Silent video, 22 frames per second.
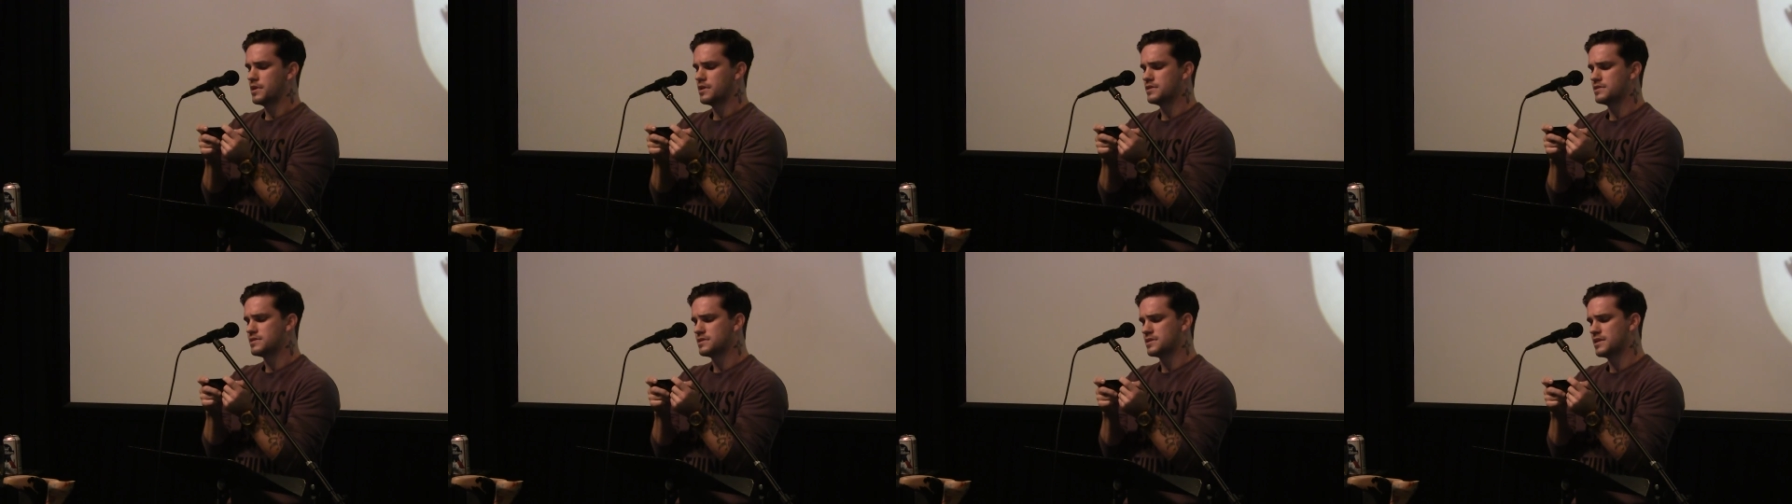but
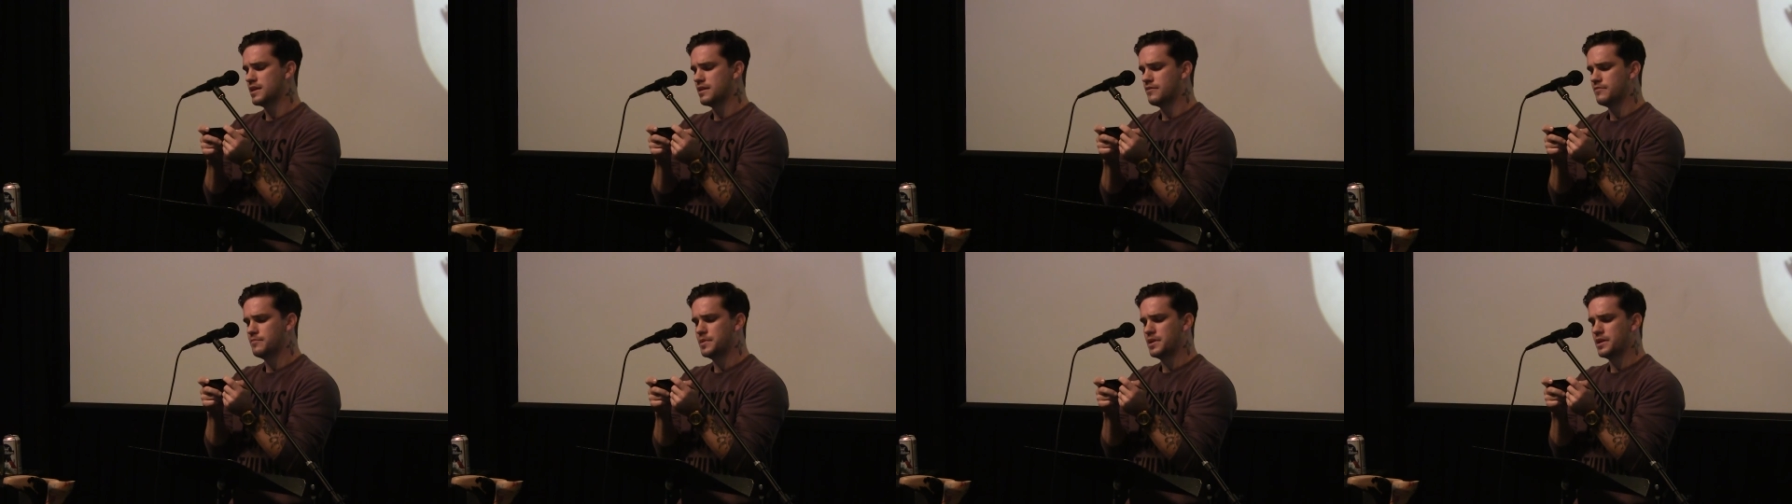
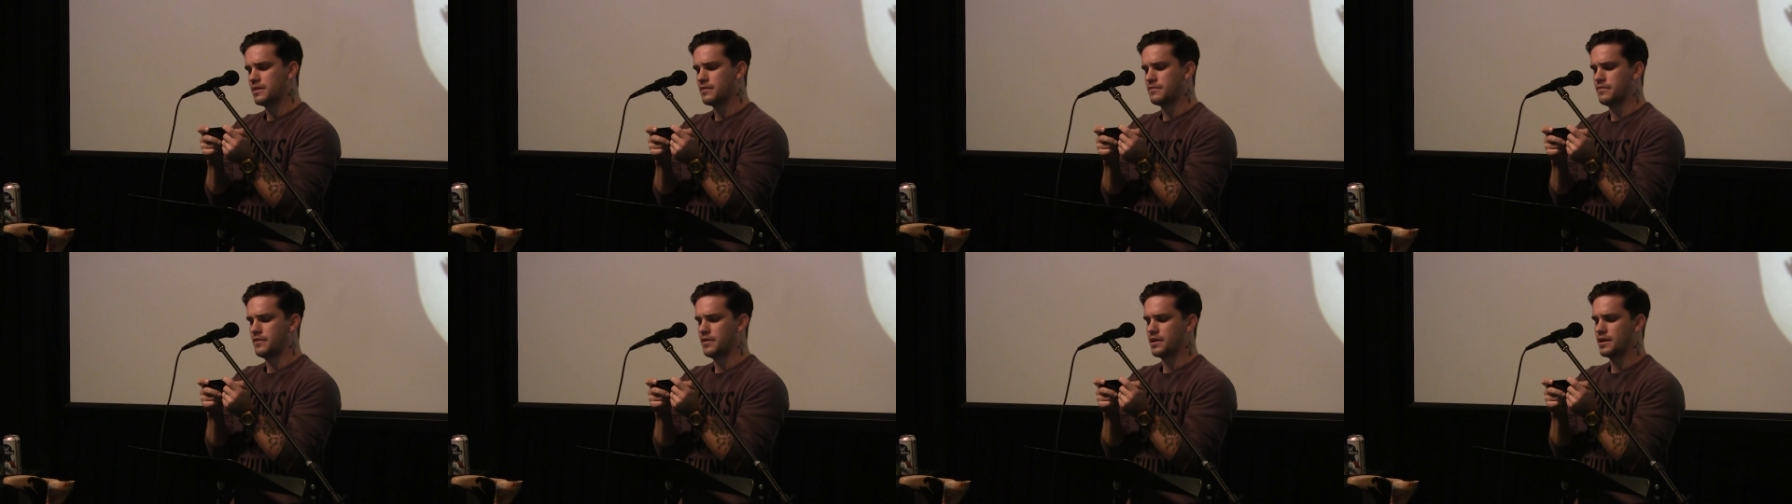instead of
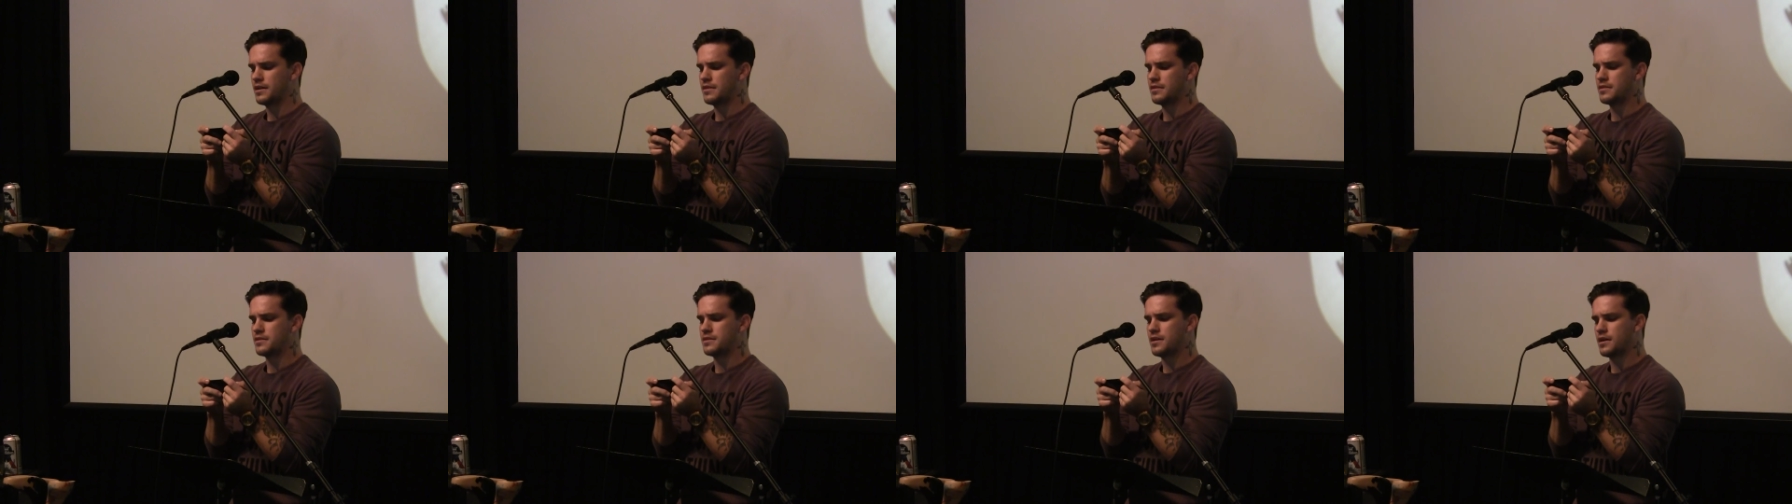being
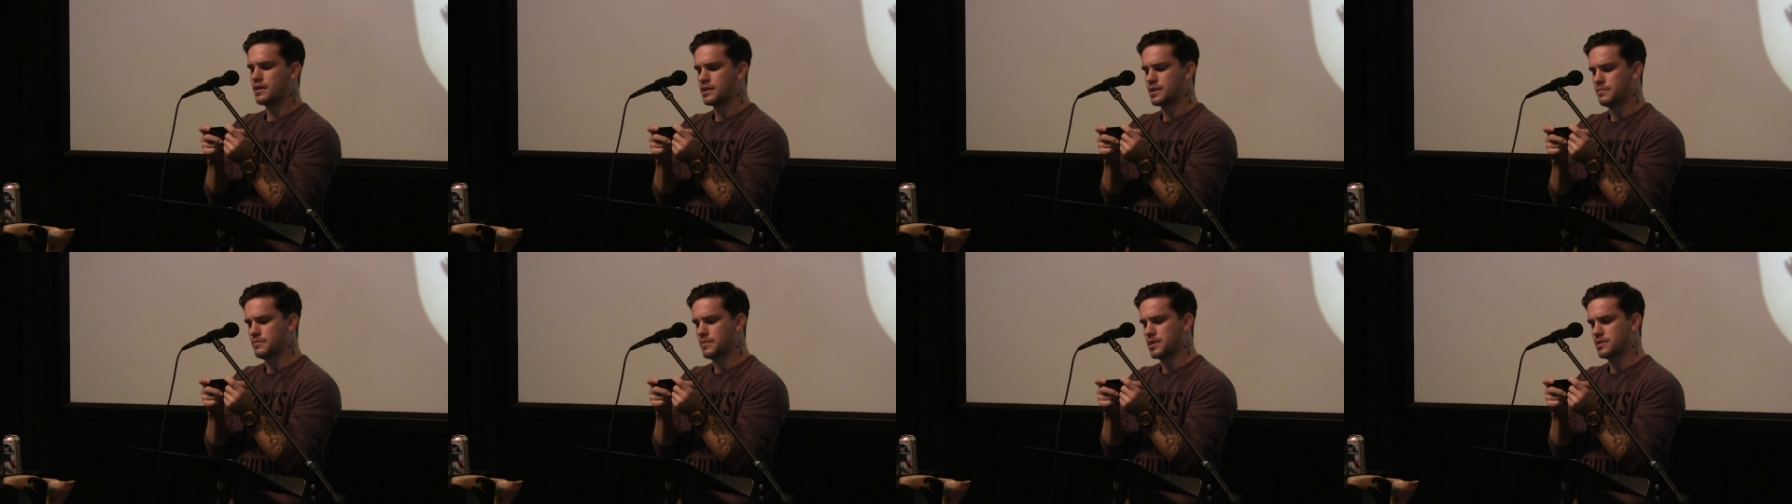funny, the
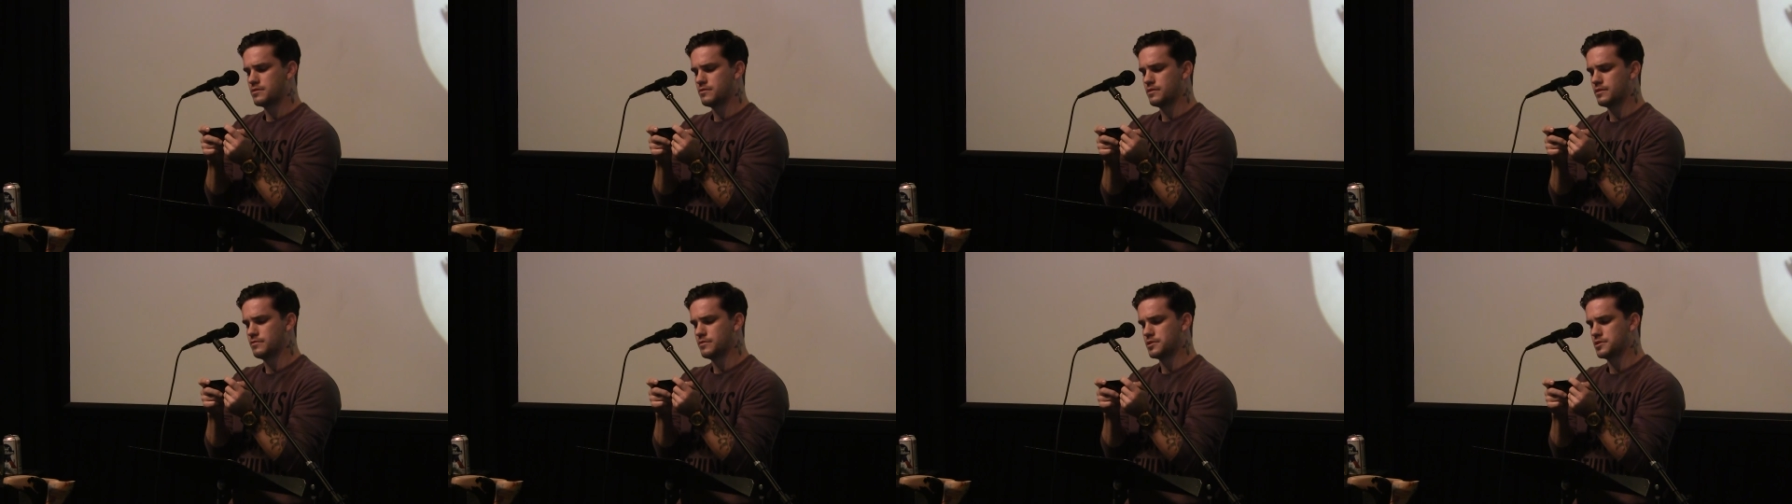
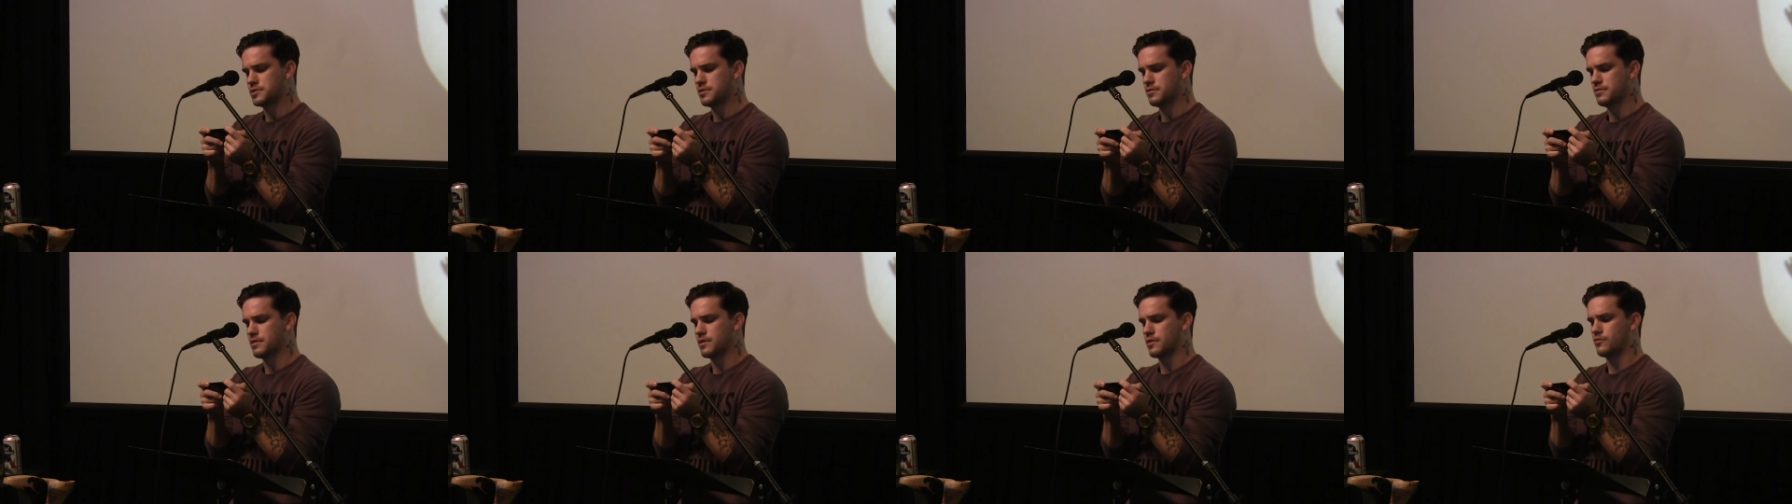documentary would
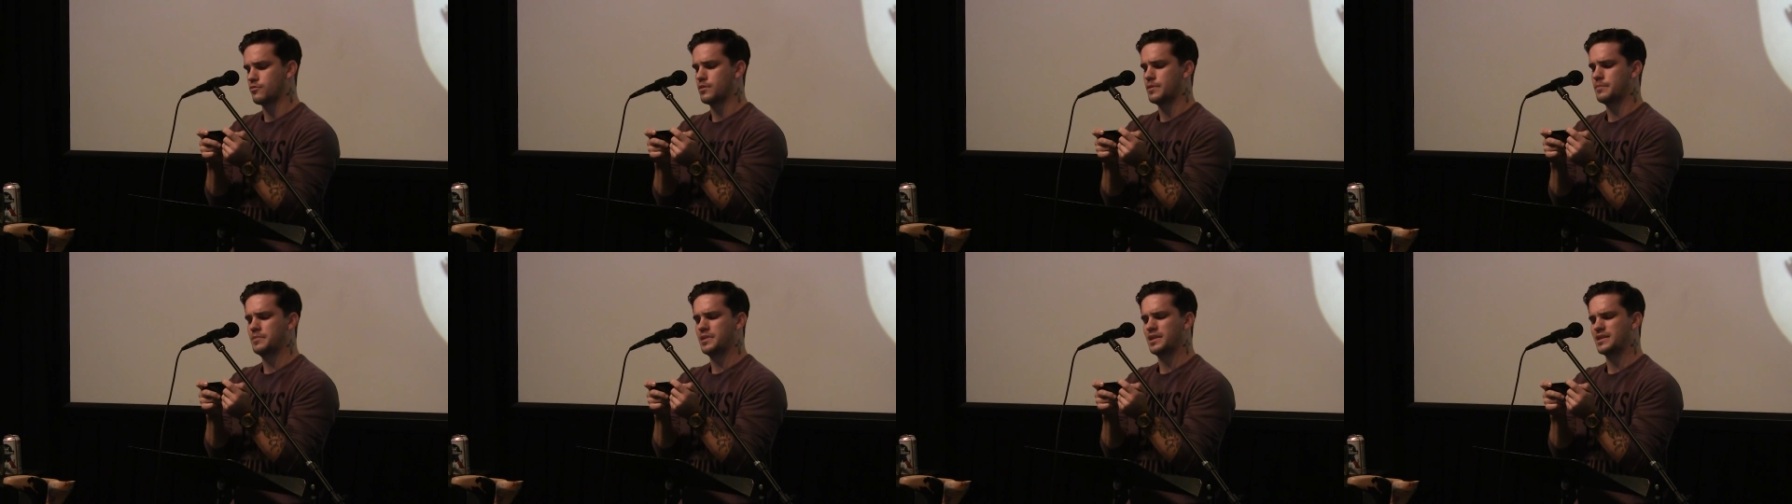show the
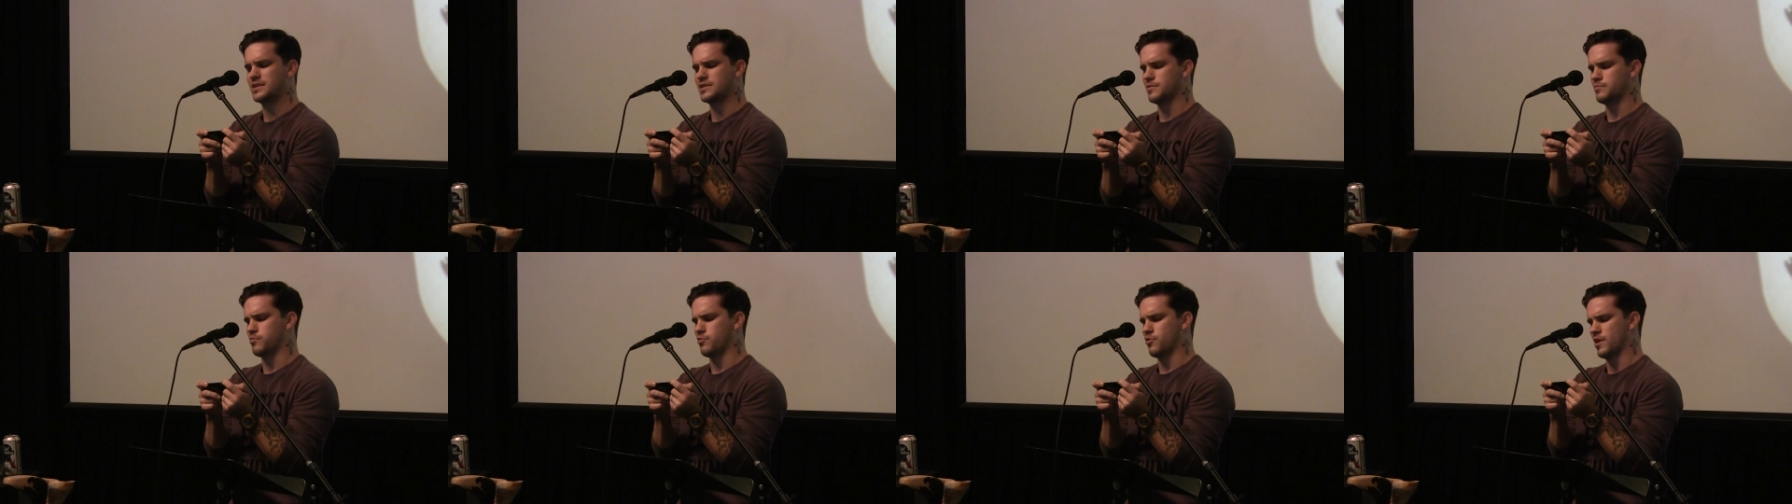
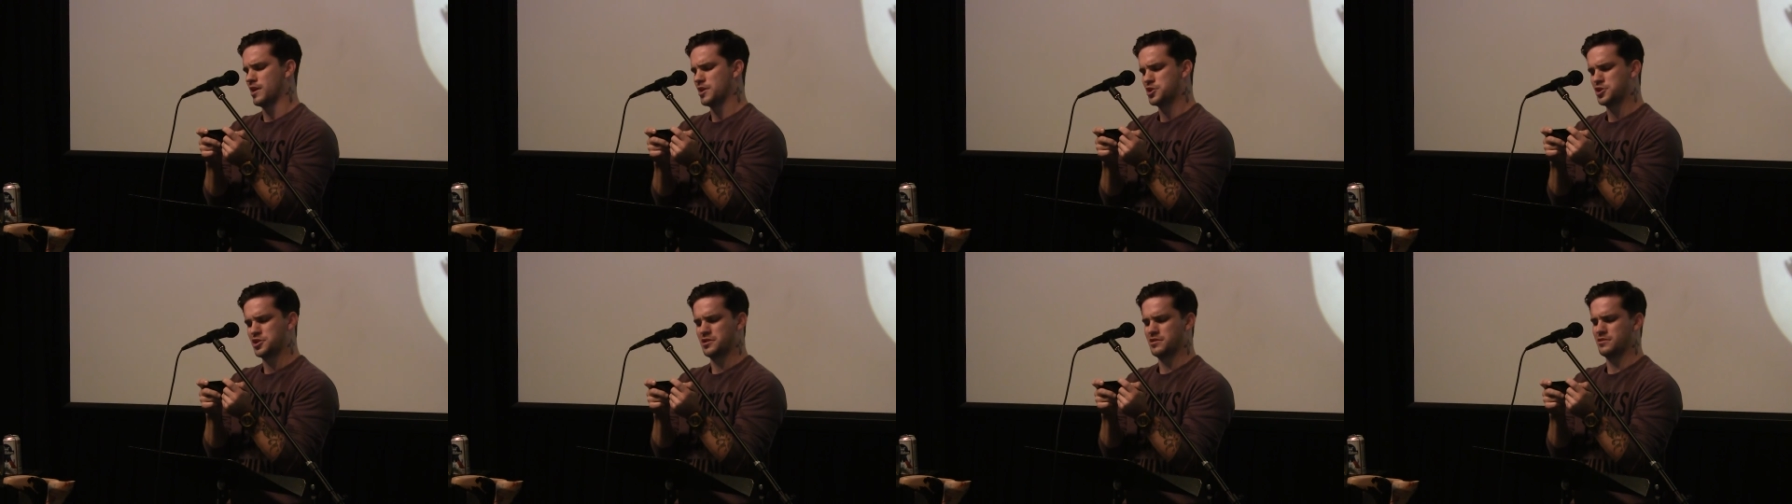crippling
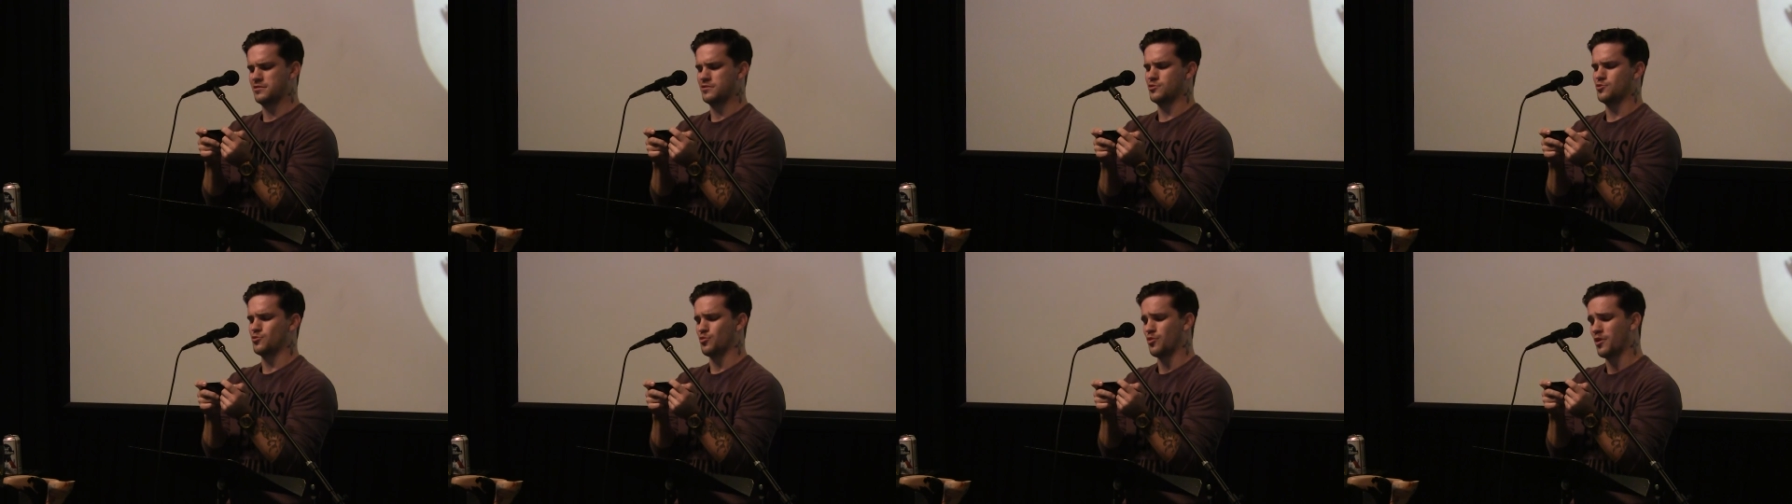depression,